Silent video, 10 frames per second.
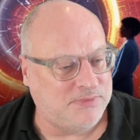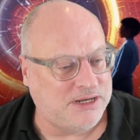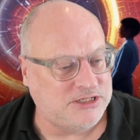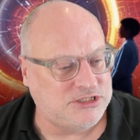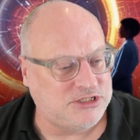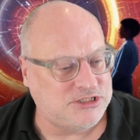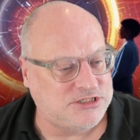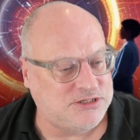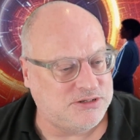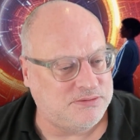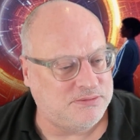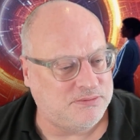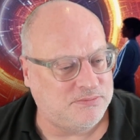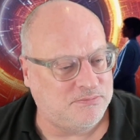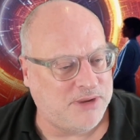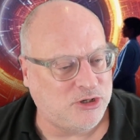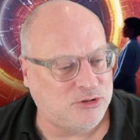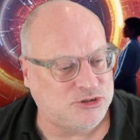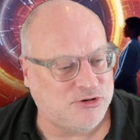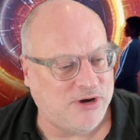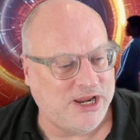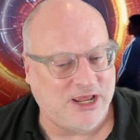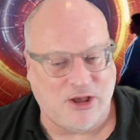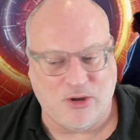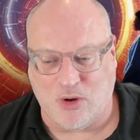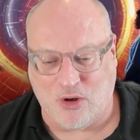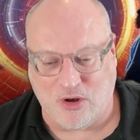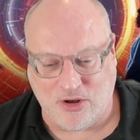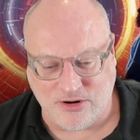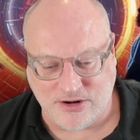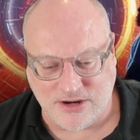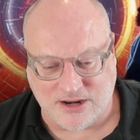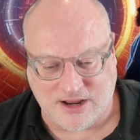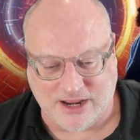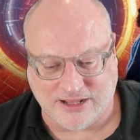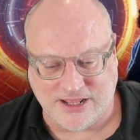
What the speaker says: Let's just make your screen go on like